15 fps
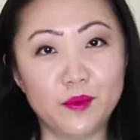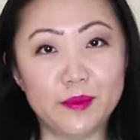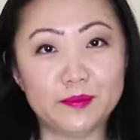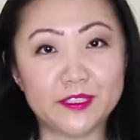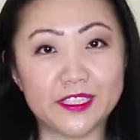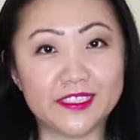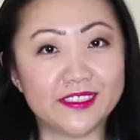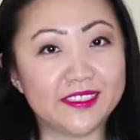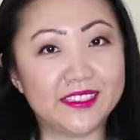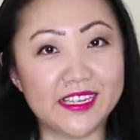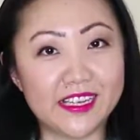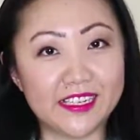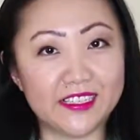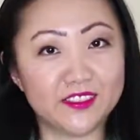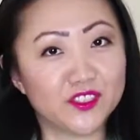The website is
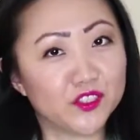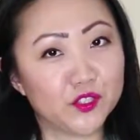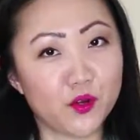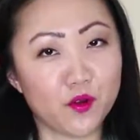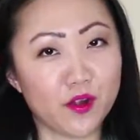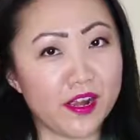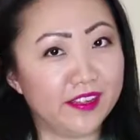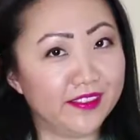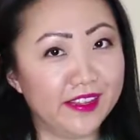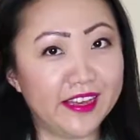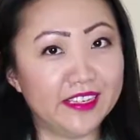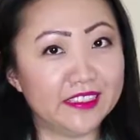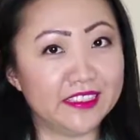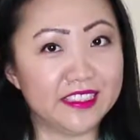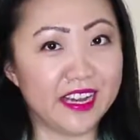
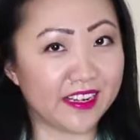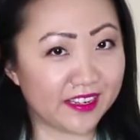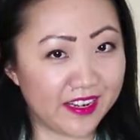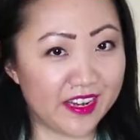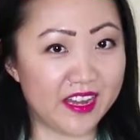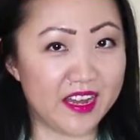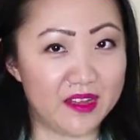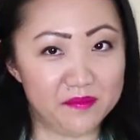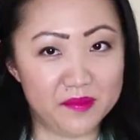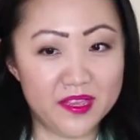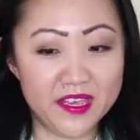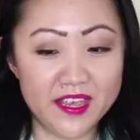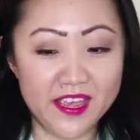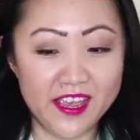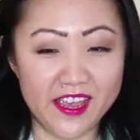cnnstoreonline.com,
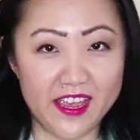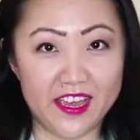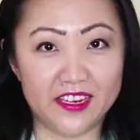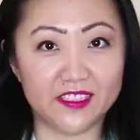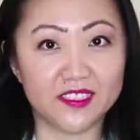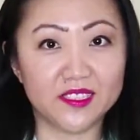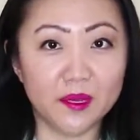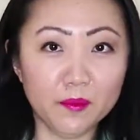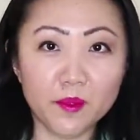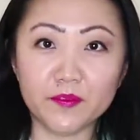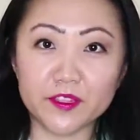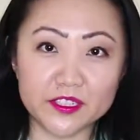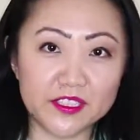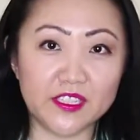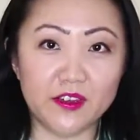and some
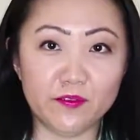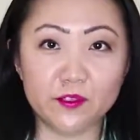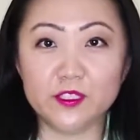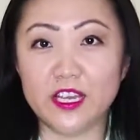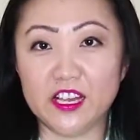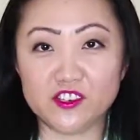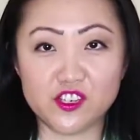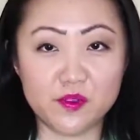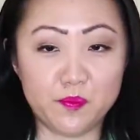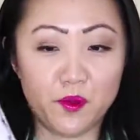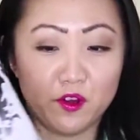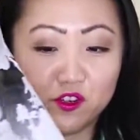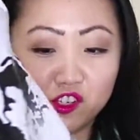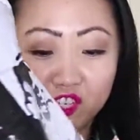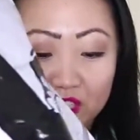of this stuff was actually
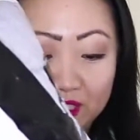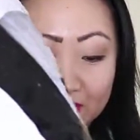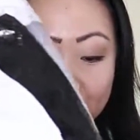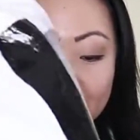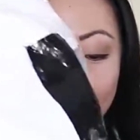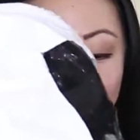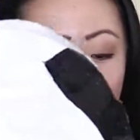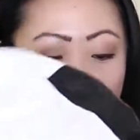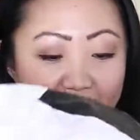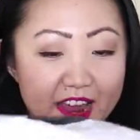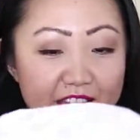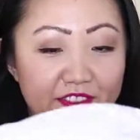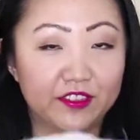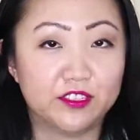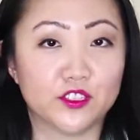purchased
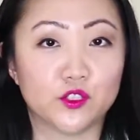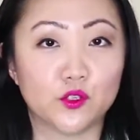at the